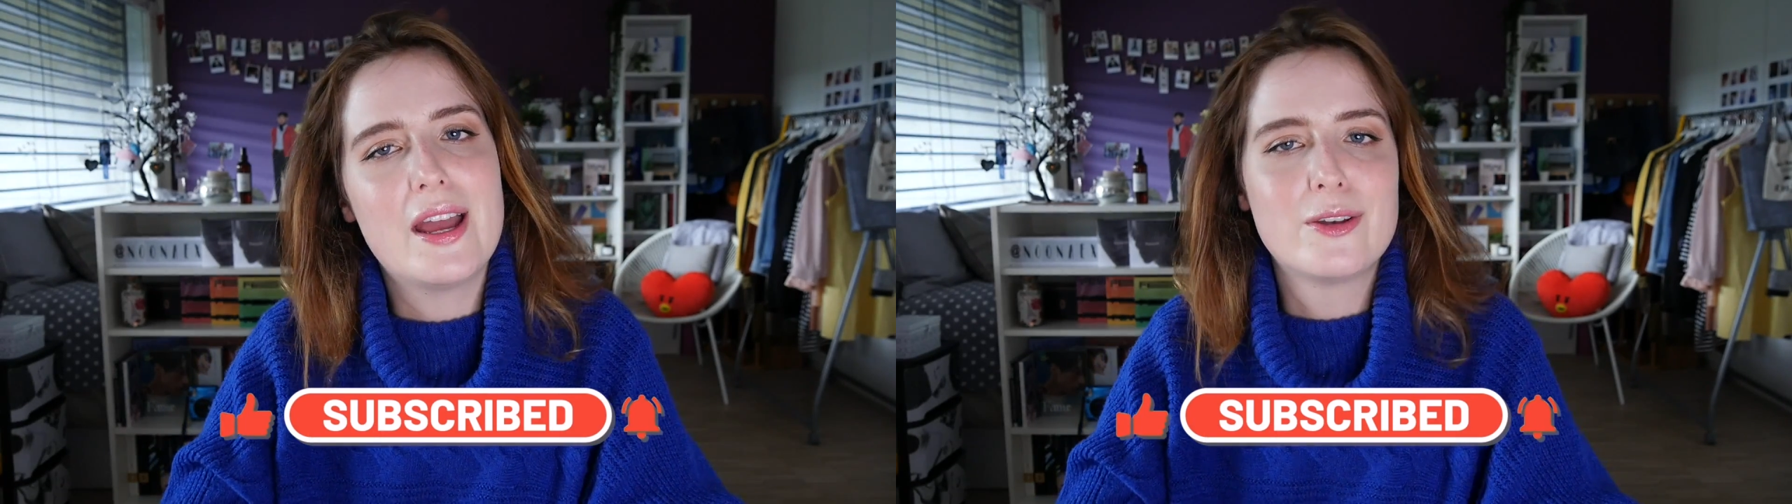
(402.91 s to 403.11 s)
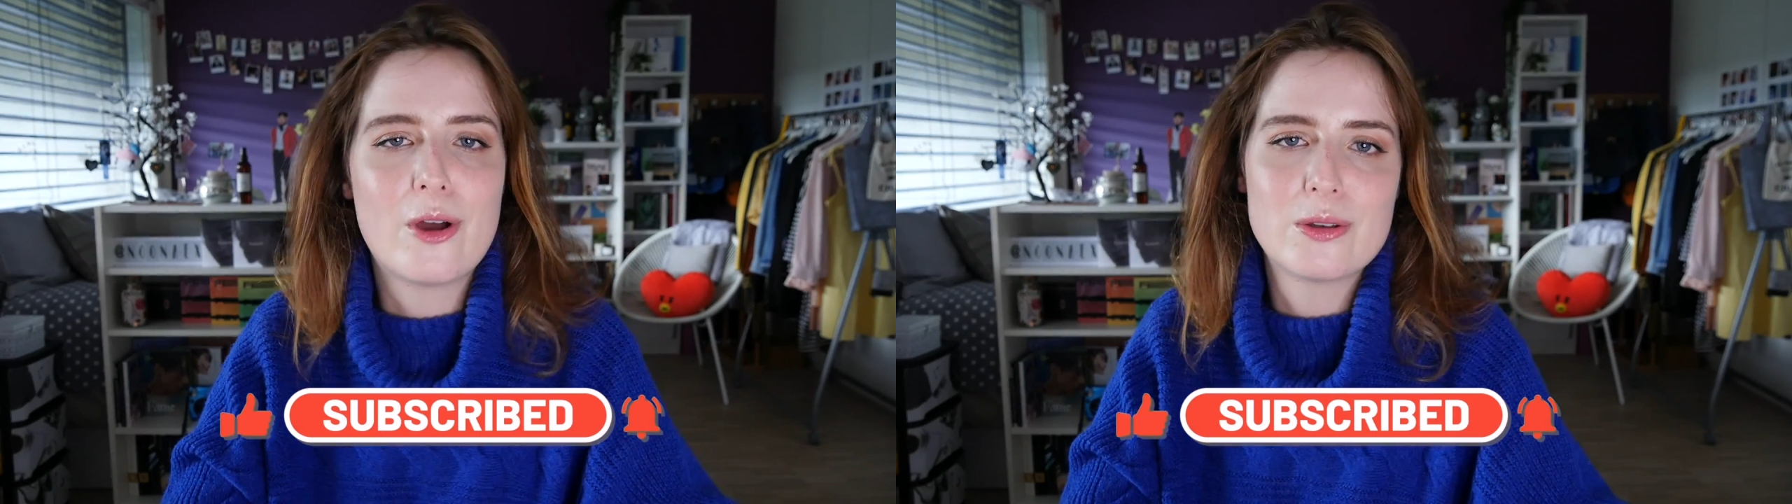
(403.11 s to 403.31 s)

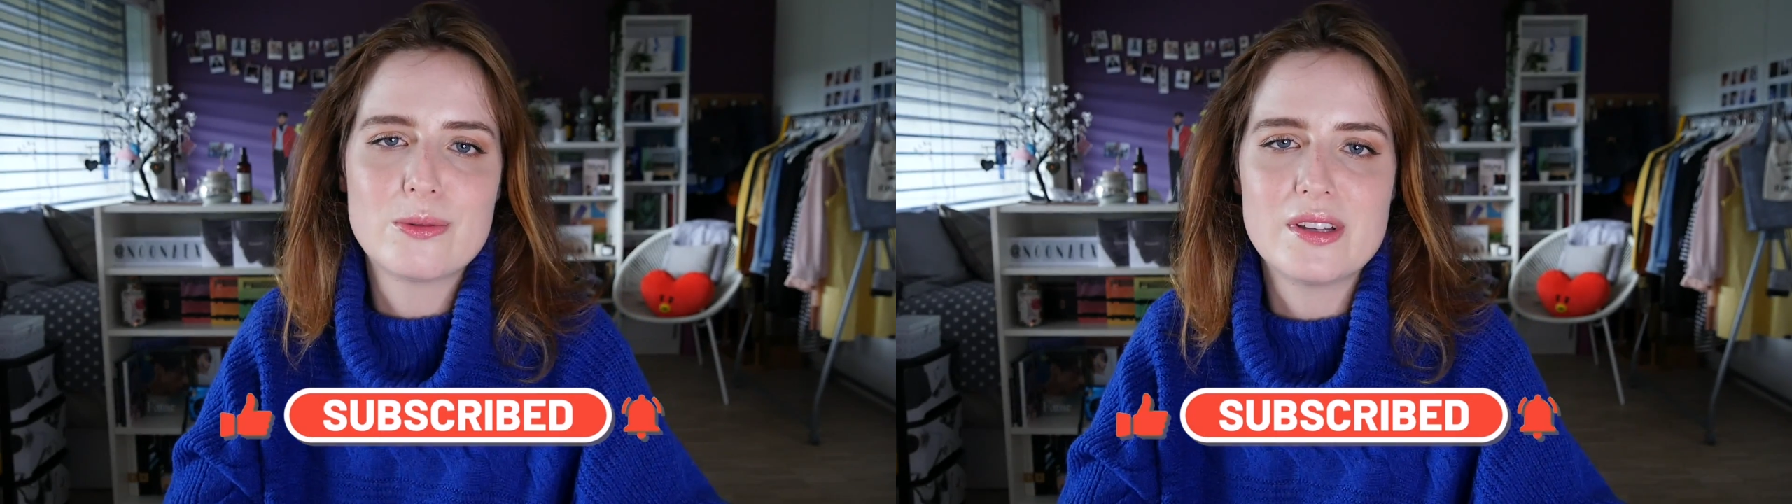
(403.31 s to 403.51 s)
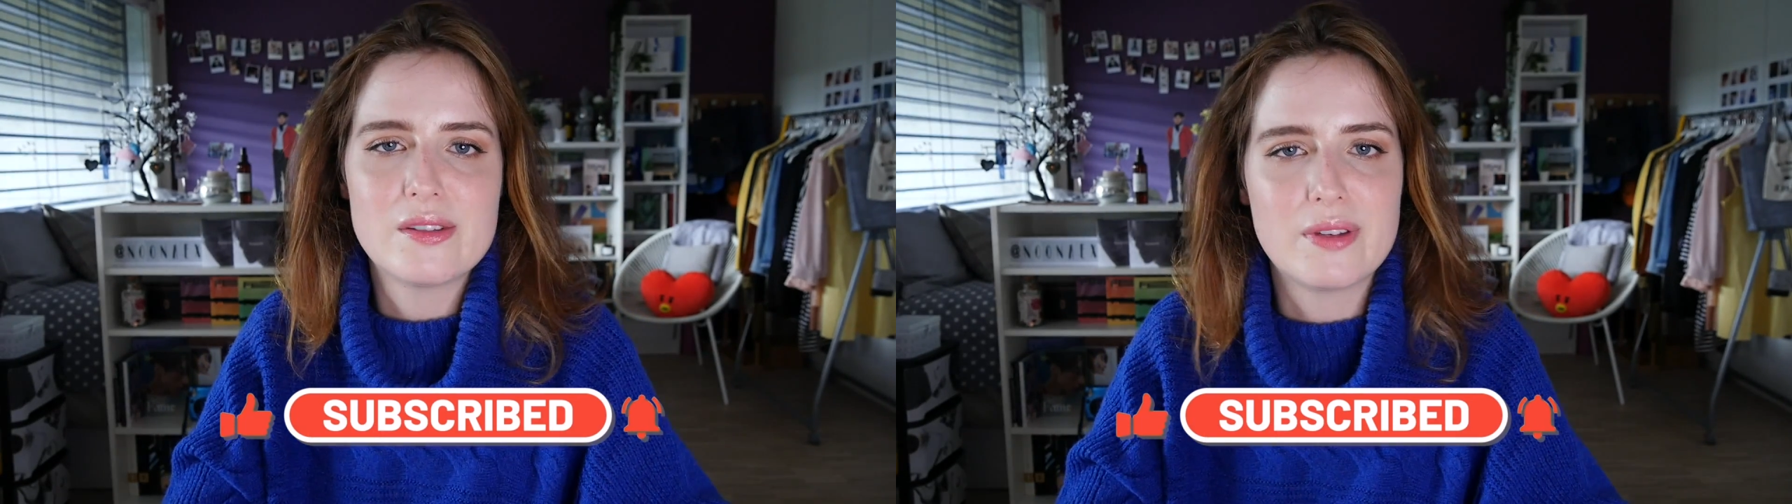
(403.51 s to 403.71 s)
And
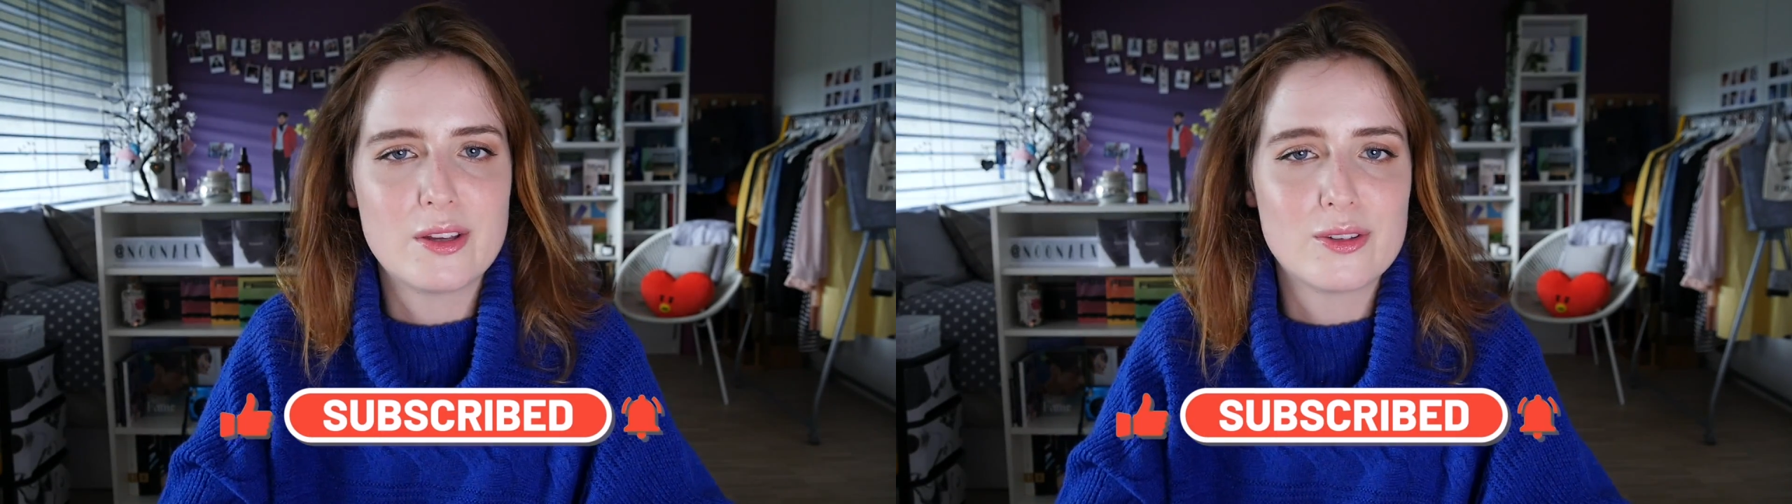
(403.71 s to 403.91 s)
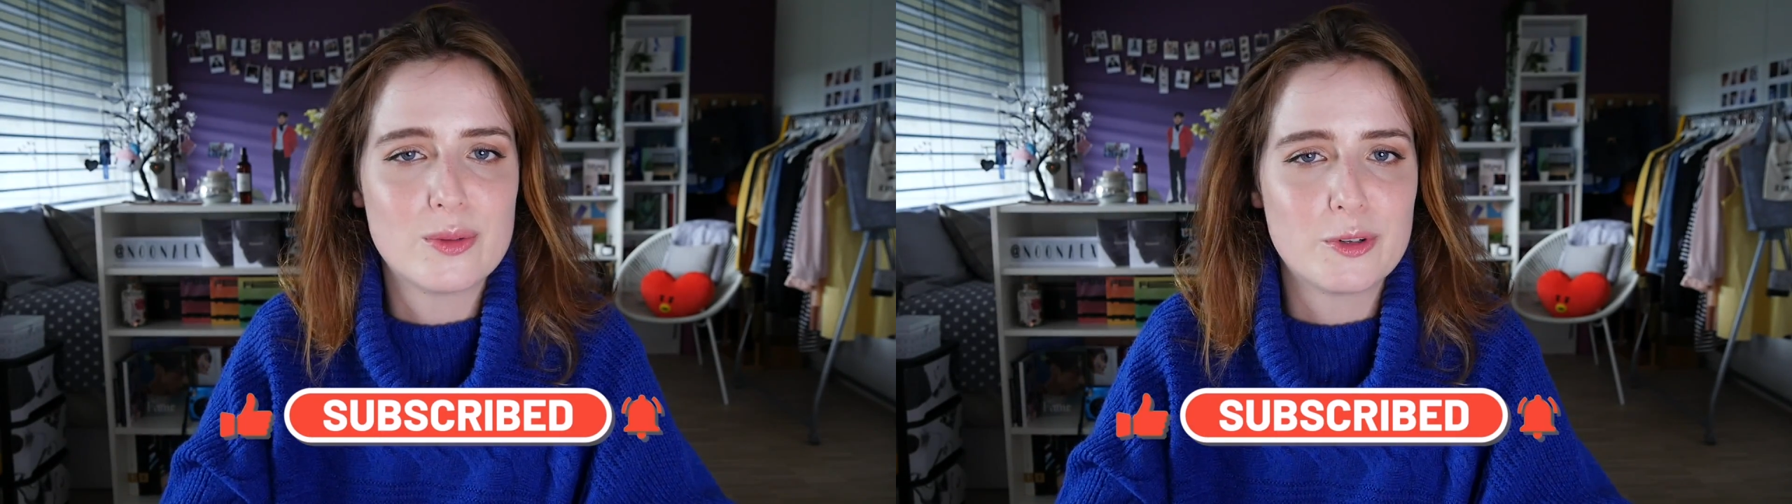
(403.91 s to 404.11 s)
otherwise, I thank
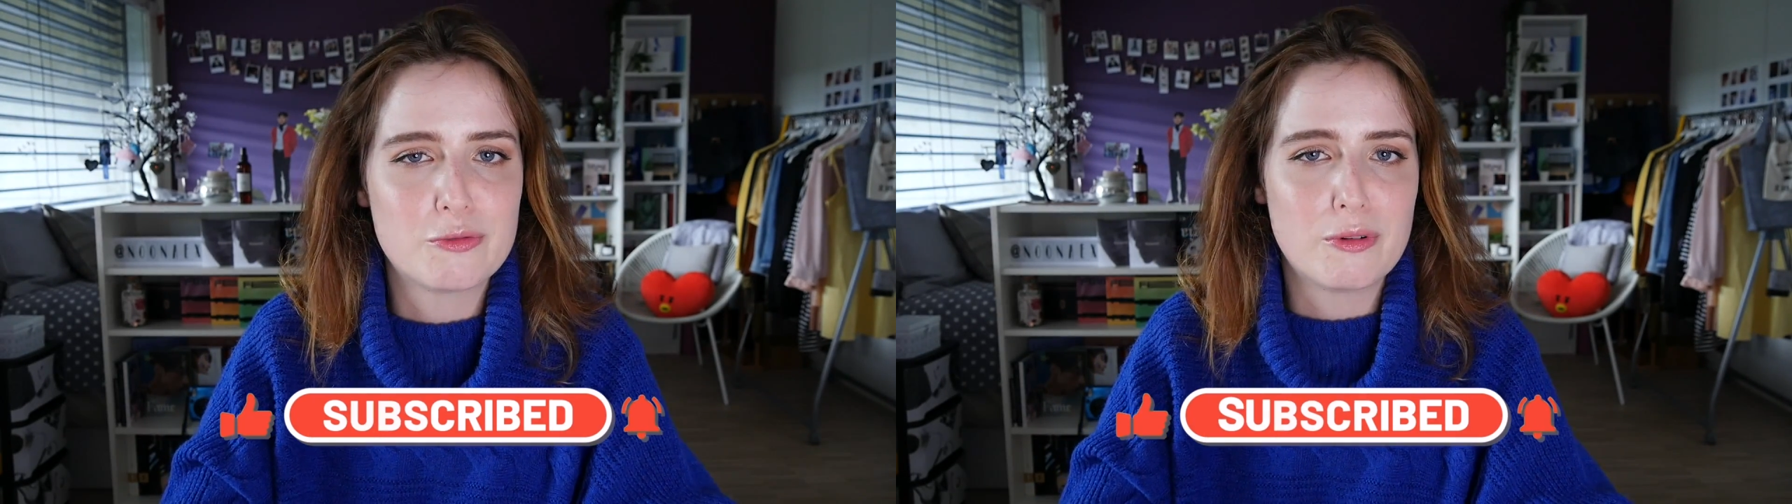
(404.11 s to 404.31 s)
you so much for